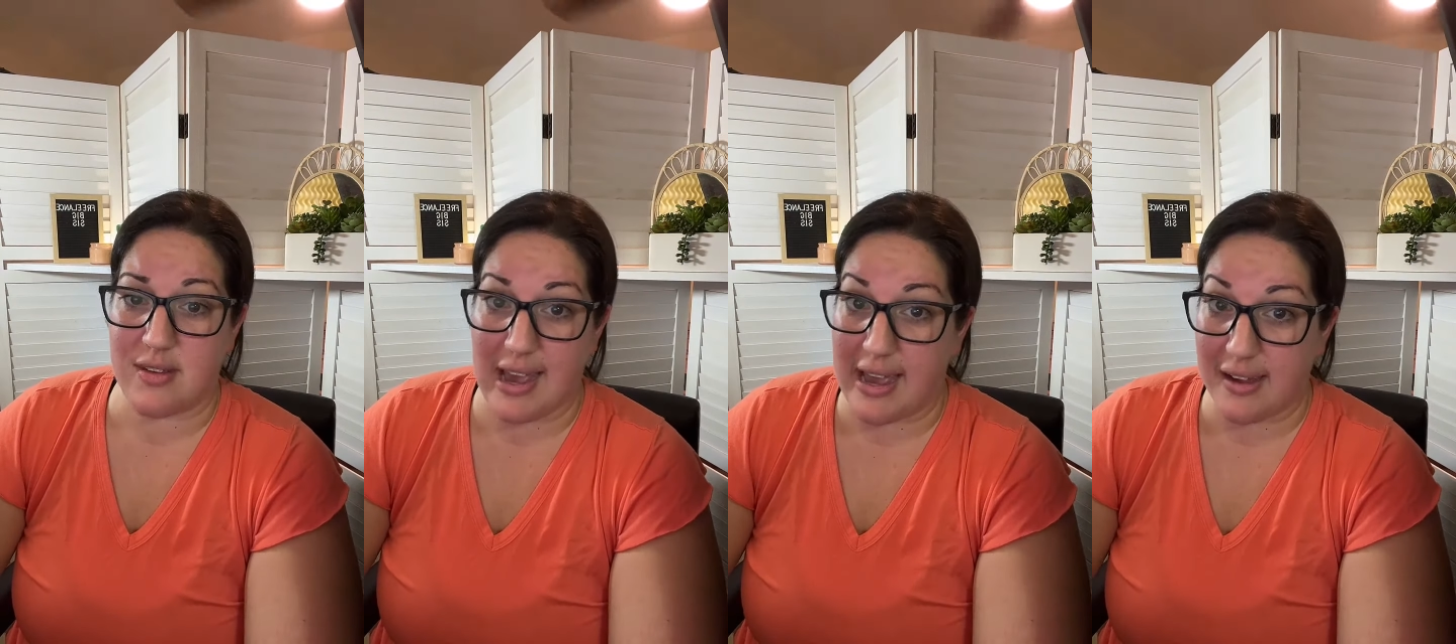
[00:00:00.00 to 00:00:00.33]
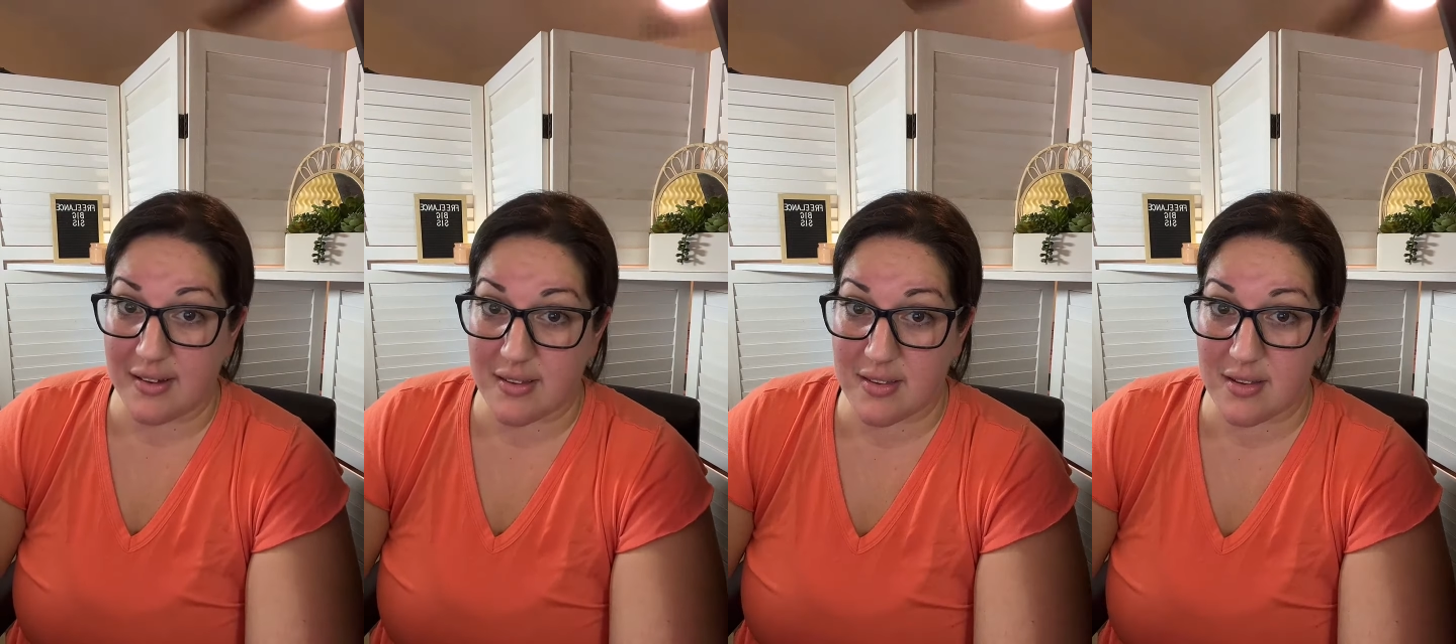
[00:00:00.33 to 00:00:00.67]

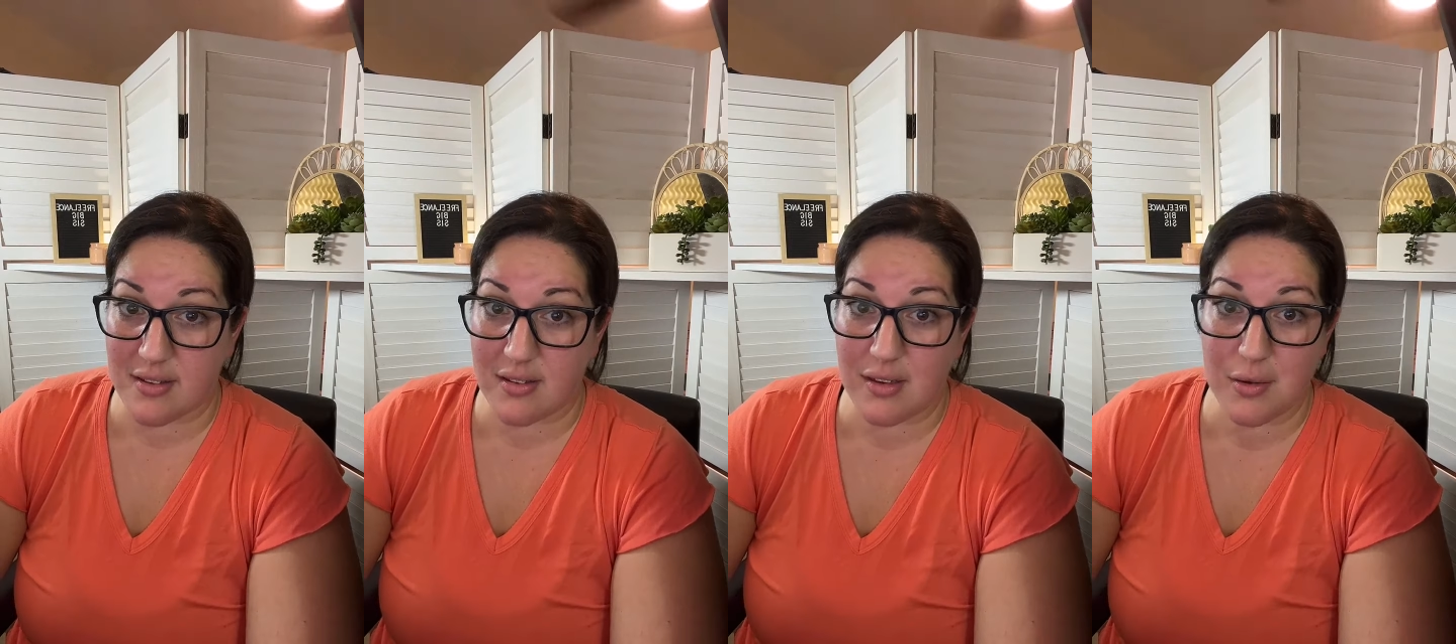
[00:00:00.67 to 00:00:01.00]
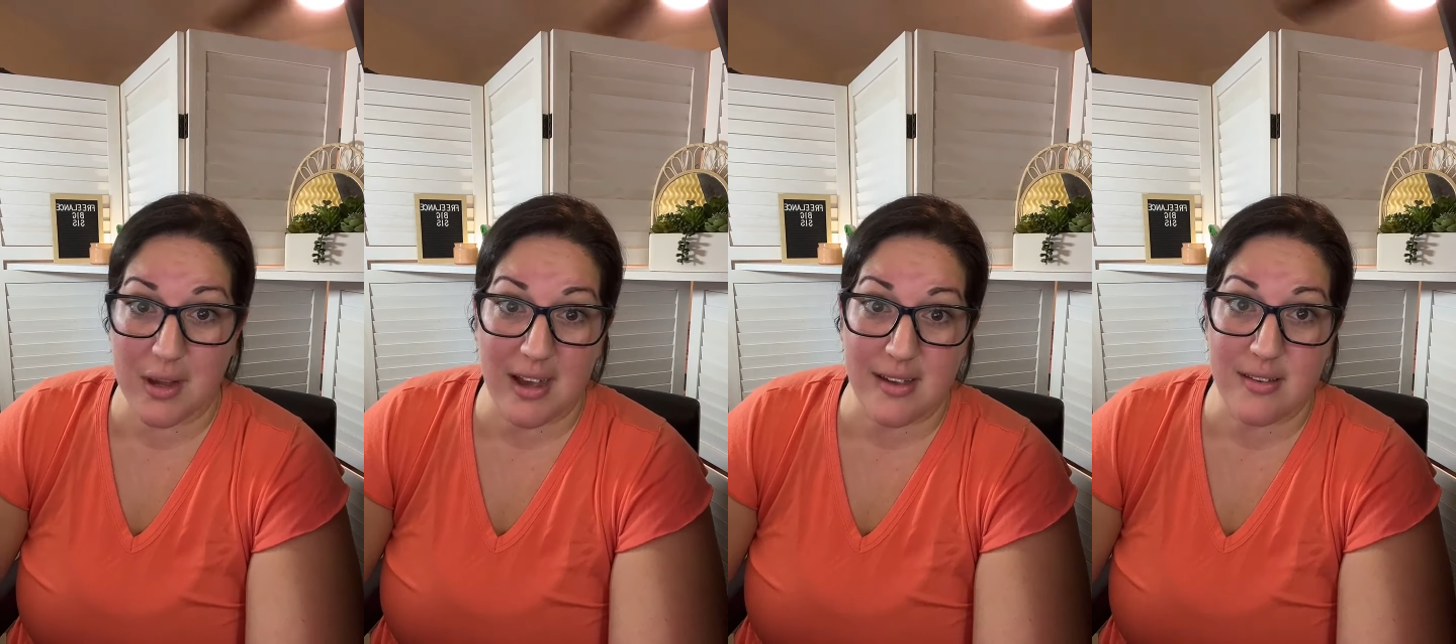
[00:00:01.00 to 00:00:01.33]
text,
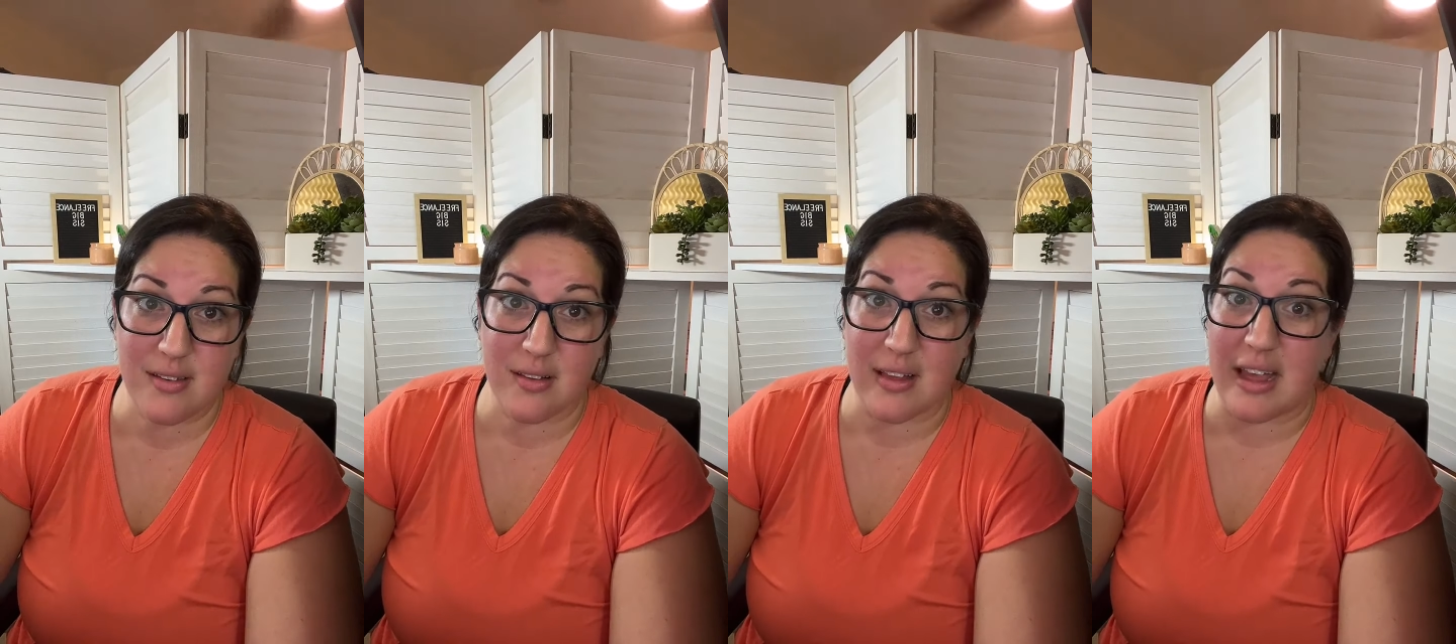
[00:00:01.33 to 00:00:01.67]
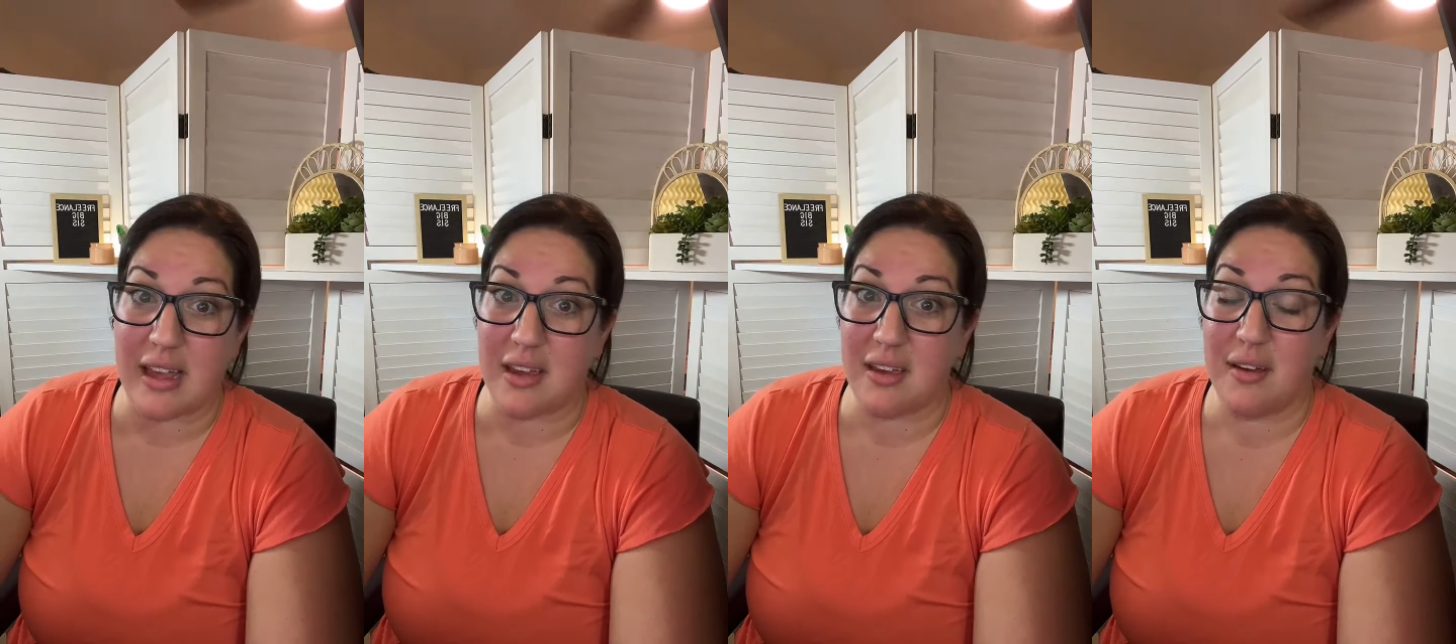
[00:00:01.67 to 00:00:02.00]
you guys,
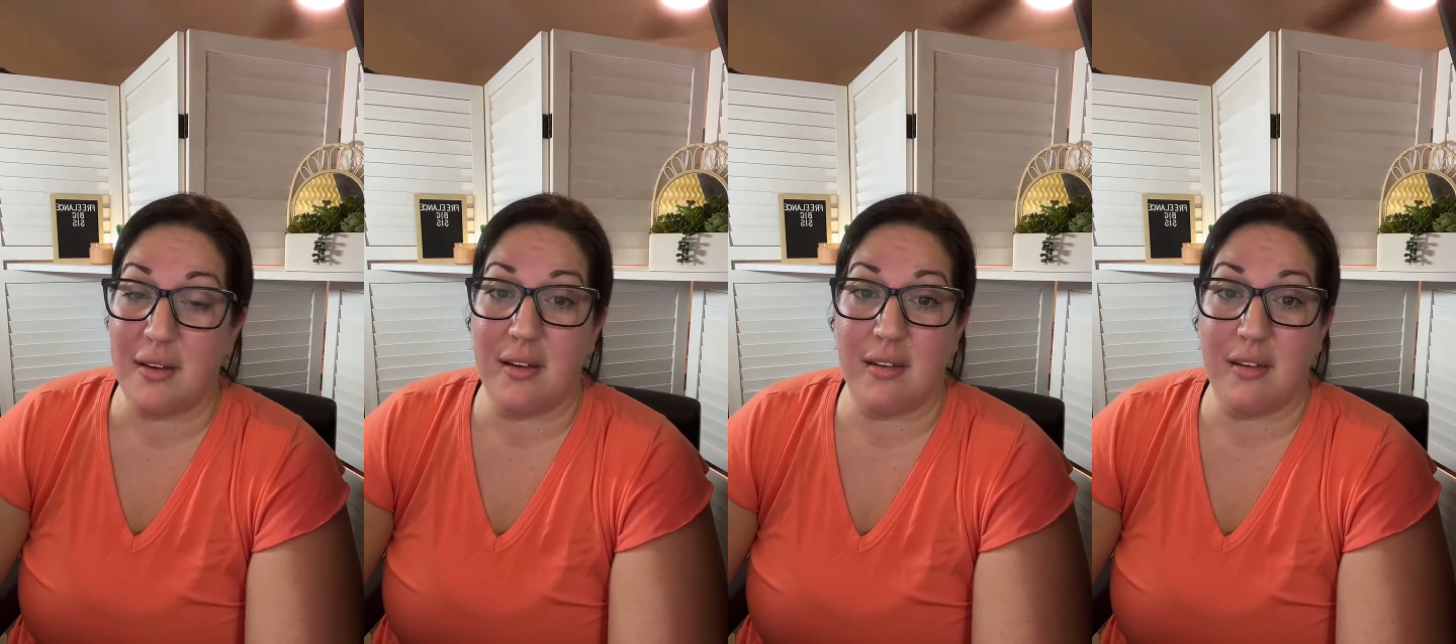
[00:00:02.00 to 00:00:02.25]
like,